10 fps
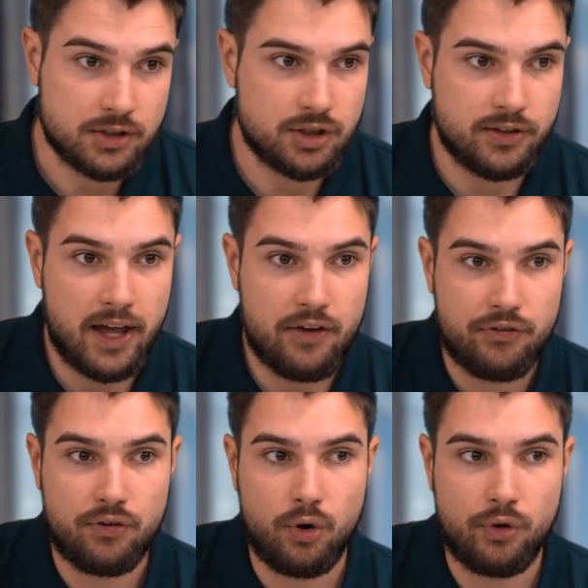So
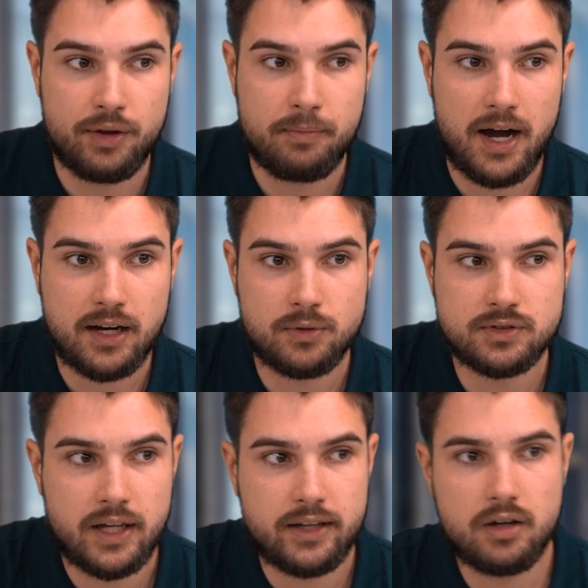therefore, the market
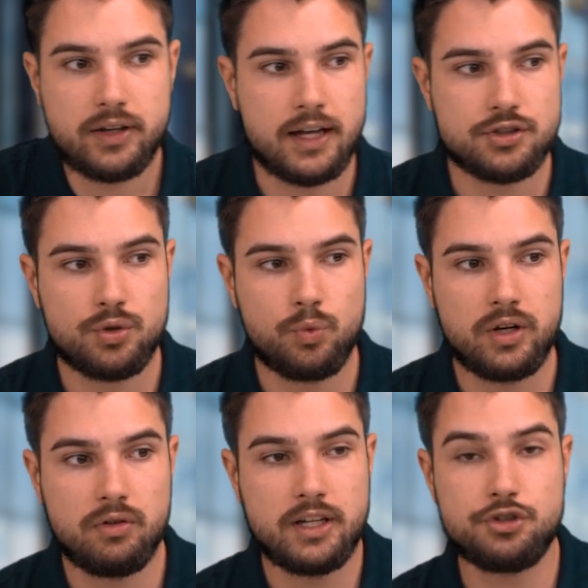was like, okay, so we
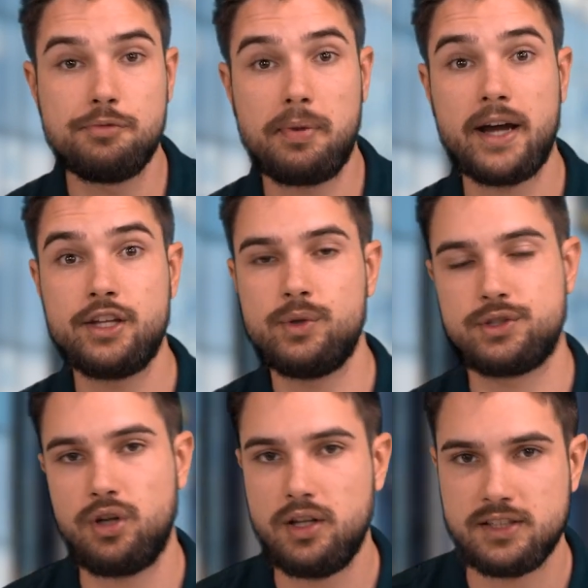don't need to buy
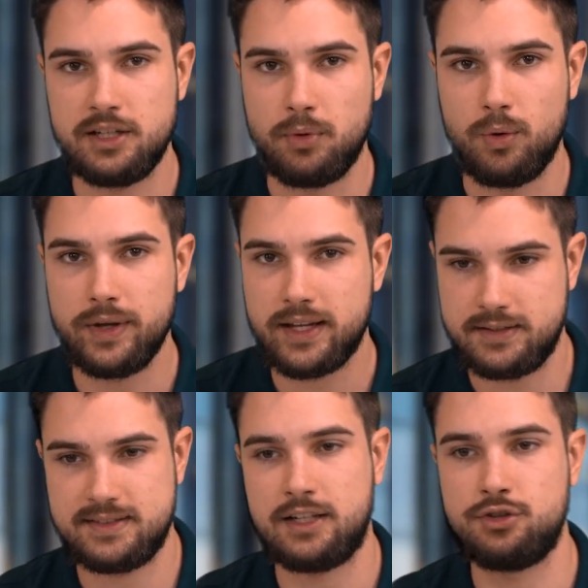US dollars anymore. We can
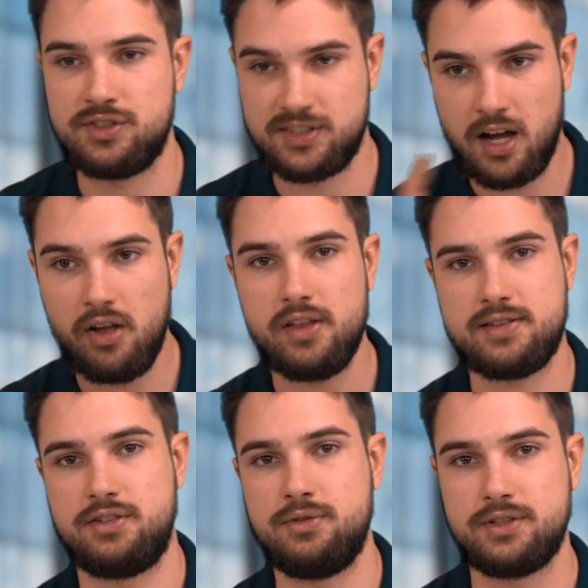start to sell
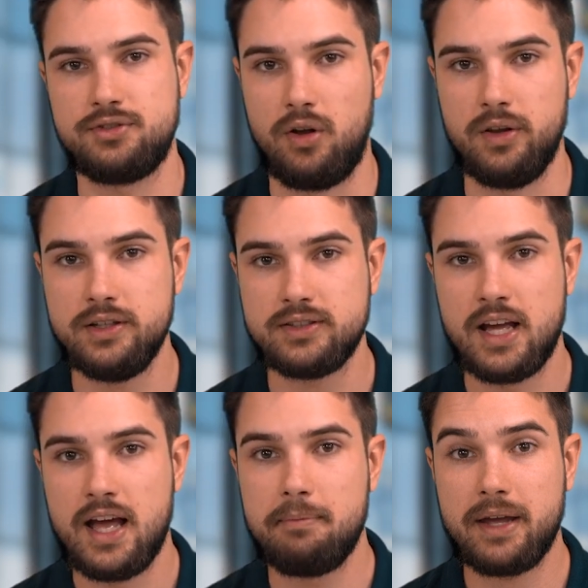these US dollars
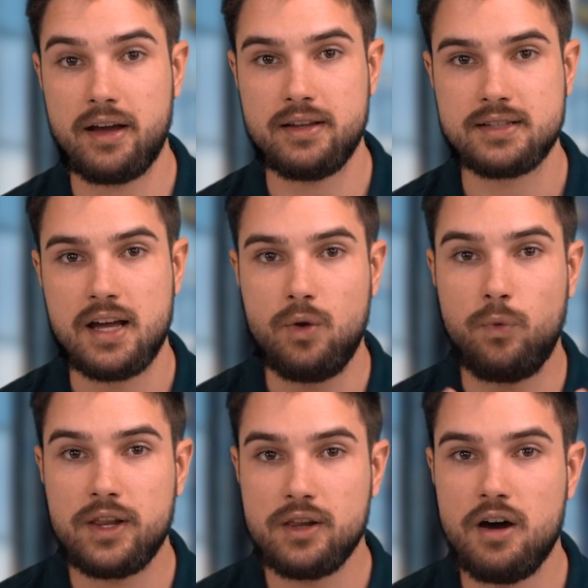because
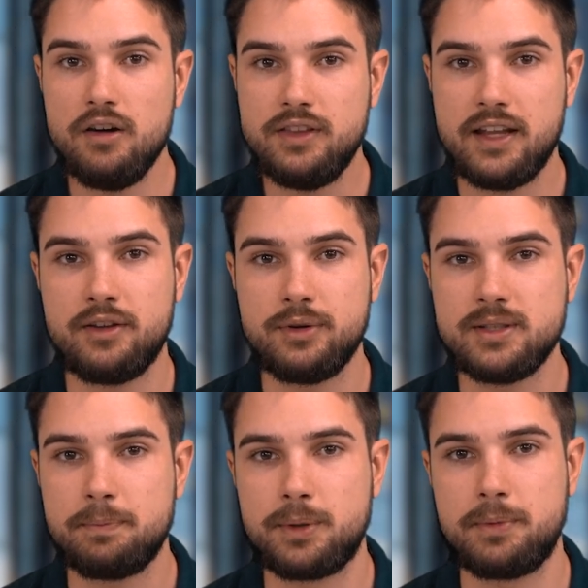we know that there is
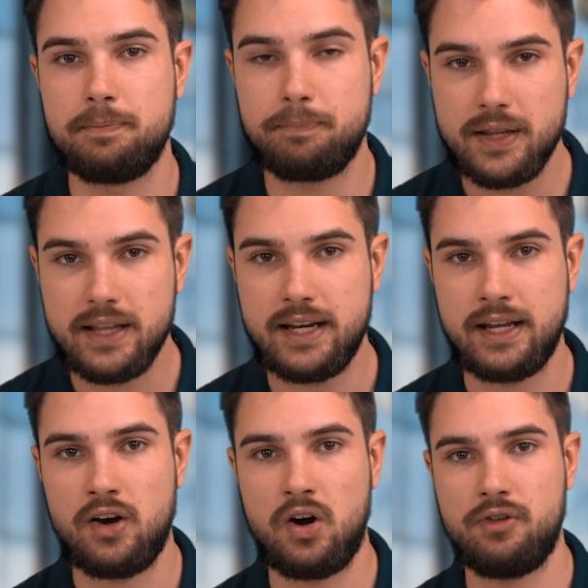a
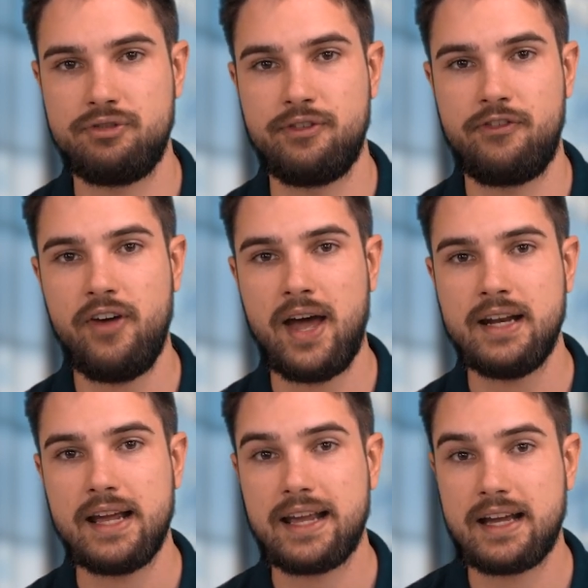probability of the
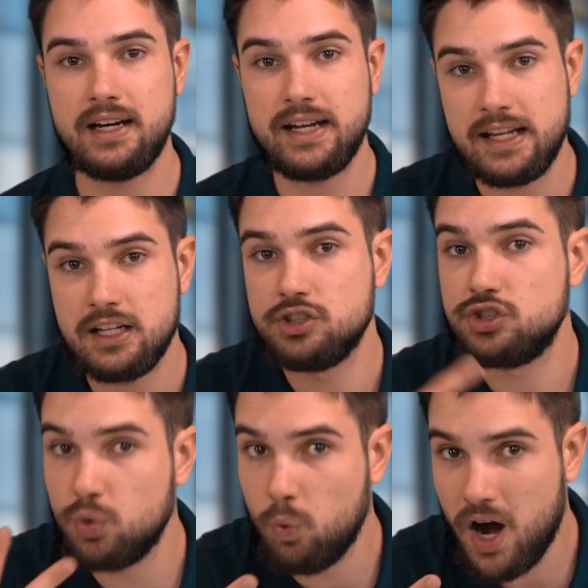Fed cutting
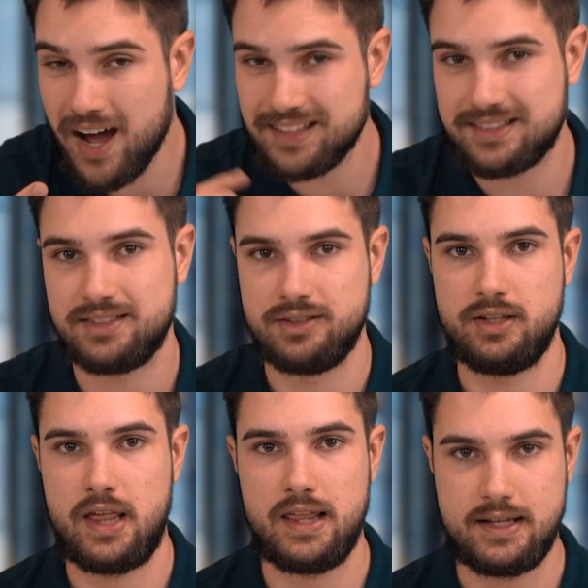twice
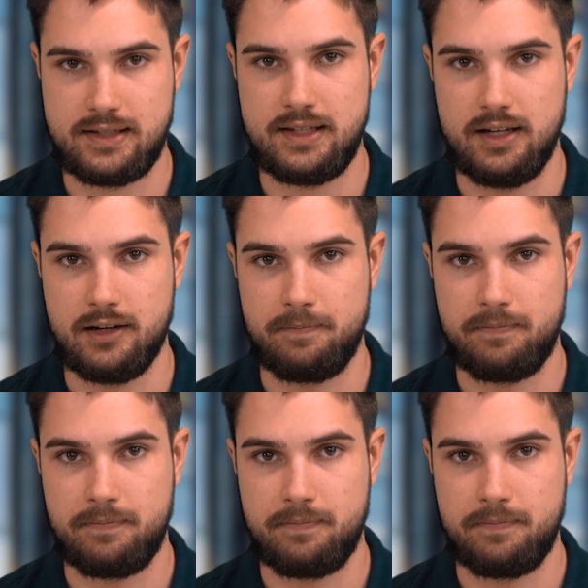this year.